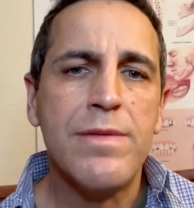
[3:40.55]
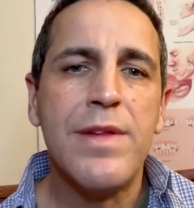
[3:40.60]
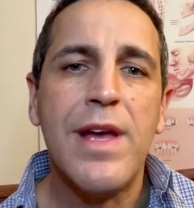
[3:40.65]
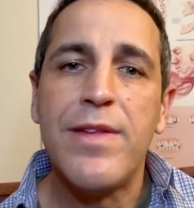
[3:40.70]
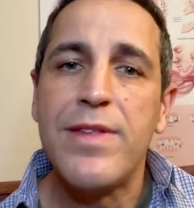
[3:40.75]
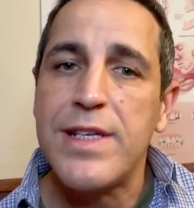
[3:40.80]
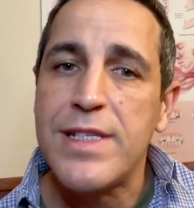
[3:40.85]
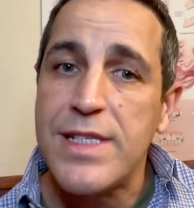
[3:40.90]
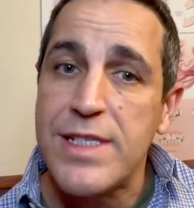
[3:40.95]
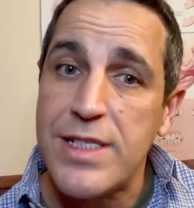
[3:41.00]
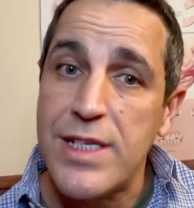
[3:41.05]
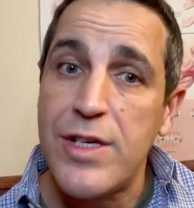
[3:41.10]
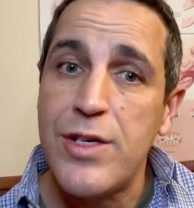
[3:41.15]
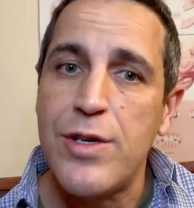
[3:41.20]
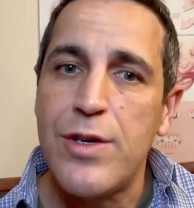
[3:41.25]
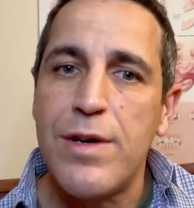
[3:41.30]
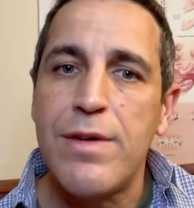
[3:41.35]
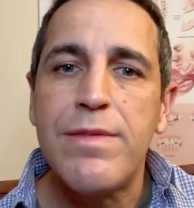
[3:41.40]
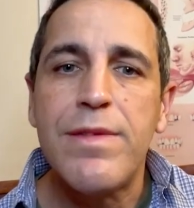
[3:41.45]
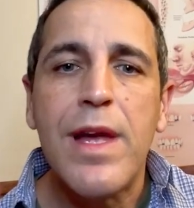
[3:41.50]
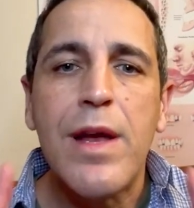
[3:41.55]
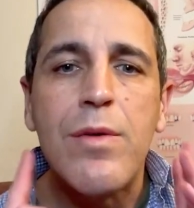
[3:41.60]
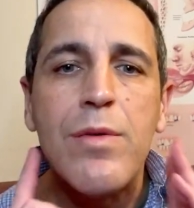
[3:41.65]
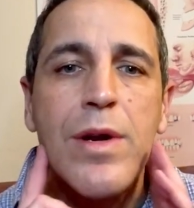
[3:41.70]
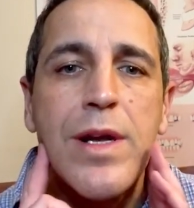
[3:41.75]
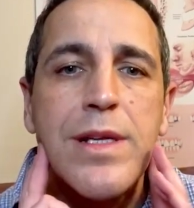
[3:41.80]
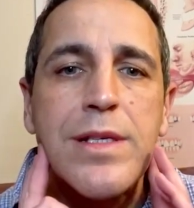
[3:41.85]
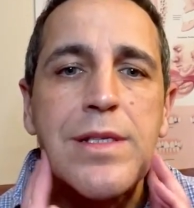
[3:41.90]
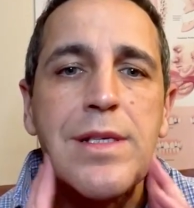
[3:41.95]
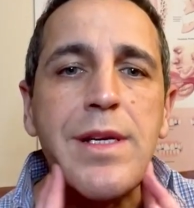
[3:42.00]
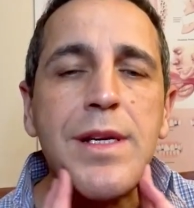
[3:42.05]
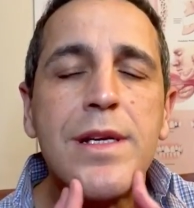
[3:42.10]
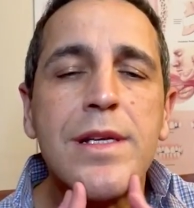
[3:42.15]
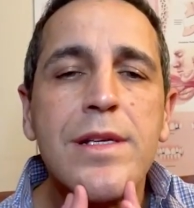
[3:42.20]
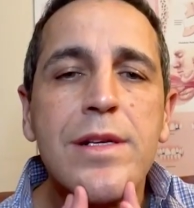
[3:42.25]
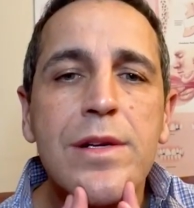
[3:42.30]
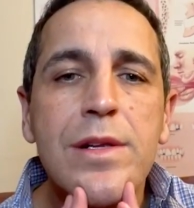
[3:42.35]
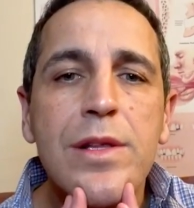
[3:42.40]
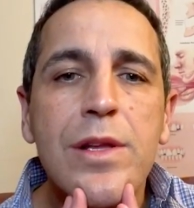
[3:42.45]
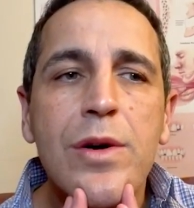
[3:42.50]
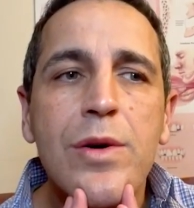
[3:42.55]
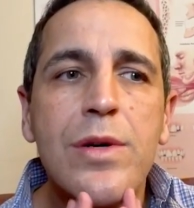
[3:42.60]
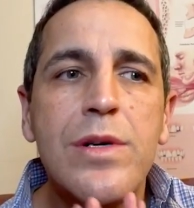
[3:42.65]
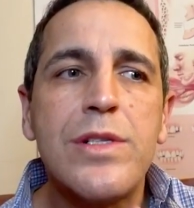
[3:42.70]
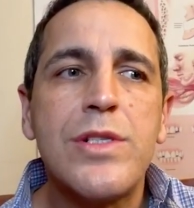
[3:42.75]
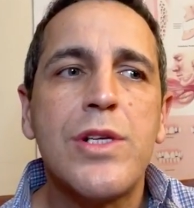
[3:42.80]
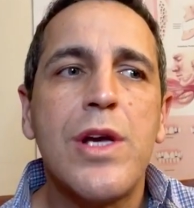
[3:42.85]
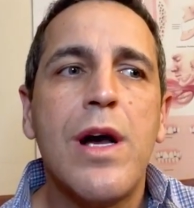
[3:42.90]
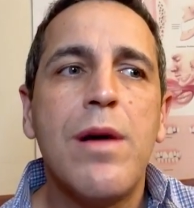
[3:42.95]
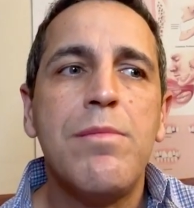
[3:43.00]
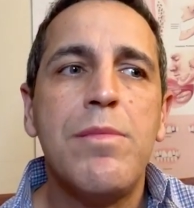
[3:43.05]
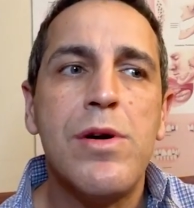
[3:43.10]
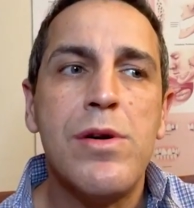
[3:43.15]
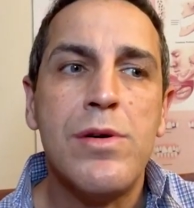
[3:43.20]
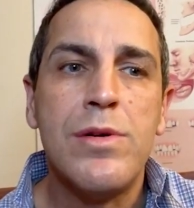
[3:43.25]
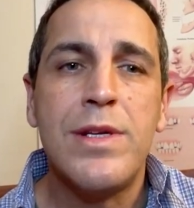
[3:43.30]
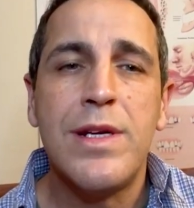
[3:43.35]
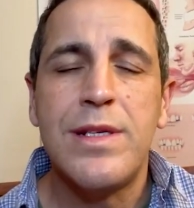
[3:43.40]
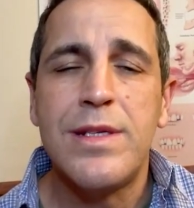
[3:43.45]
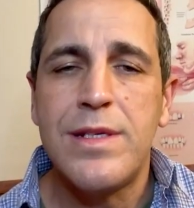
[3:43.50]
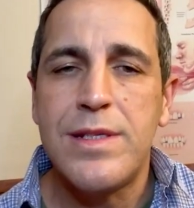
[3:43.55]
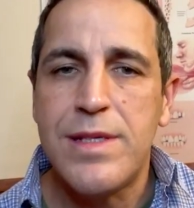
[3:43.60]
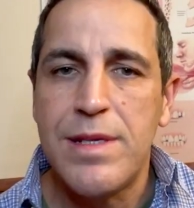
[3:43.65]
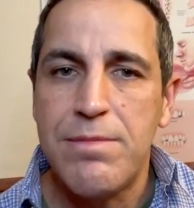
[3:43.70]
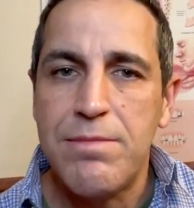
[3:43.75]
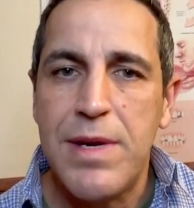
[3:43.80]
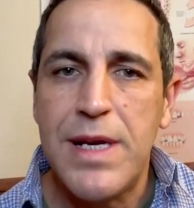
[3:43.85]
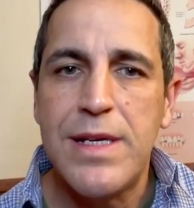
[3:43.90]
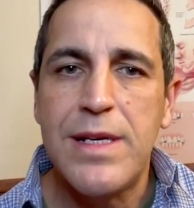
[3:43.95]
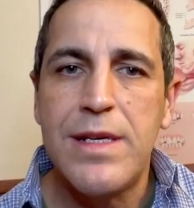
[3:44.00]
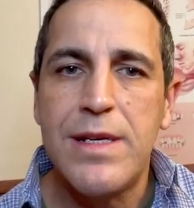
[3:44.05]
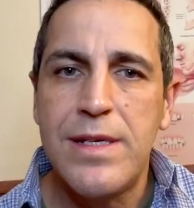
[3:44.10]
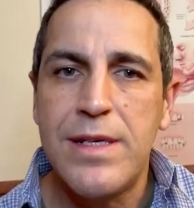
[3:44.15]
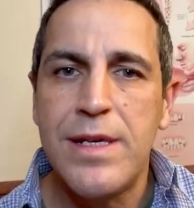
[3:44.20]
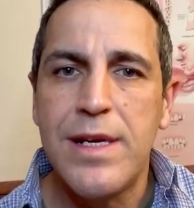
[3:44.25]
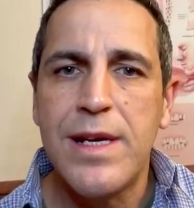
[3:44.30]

Now, this is a nerve that runs in your lower jawbone and it's embedded in a